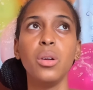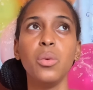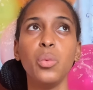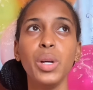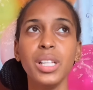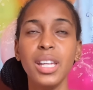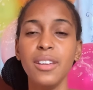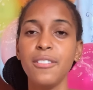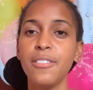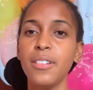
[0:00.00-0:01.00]
will
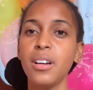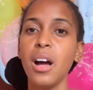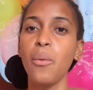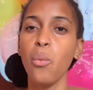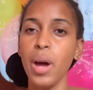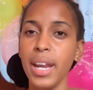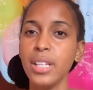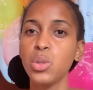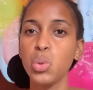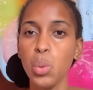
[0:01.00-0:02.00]
give one
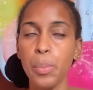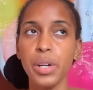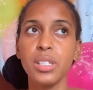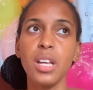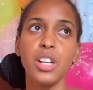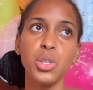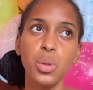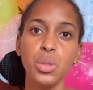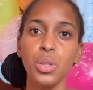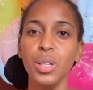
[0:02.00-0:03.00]
and two person a shout out.